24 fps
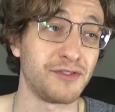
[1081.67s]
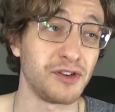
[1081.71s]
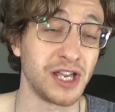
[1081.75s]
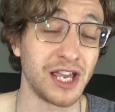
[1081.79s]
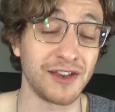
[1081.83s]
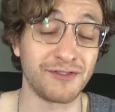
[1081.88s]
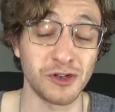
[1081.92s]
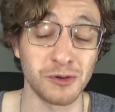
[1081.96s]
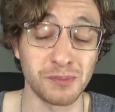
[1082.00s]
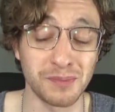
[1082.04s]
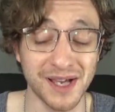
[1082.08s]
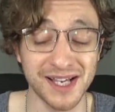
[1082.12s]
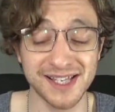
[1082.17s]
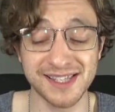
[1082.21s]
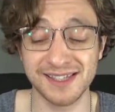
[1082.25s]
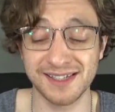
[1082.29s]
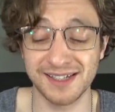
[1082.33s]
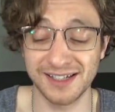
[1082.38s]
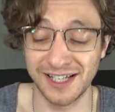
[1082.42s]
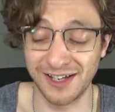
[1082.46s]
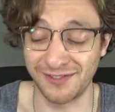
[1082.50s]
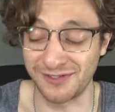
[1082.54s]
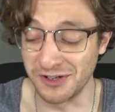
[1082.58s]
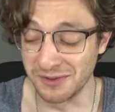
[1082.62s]
If you
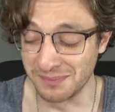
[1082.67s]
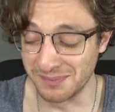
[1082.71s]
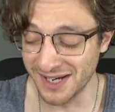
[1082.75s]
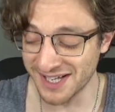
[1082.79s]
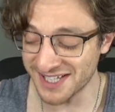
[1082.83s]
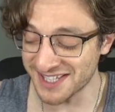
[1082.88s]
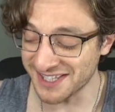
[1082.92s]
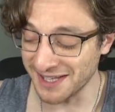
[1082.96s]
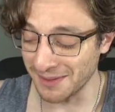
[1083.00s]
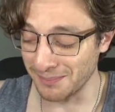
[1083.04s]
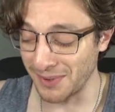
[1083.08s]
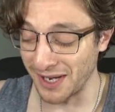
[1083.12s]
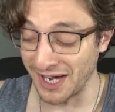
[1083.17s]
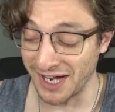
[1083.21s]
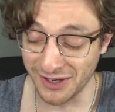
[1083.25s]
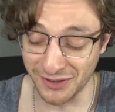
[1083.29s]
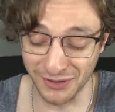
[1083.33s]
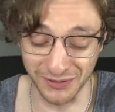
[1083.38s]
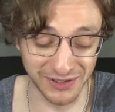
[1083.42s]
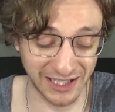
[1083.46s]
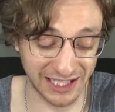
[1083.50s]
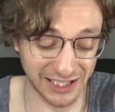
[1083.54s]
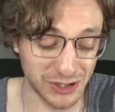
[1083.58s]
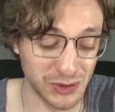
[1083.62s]
missed the
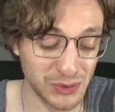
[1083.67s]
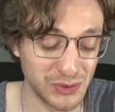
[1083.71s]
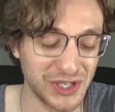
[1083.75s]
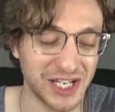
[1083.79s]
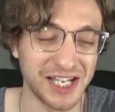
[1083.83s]
panel, like,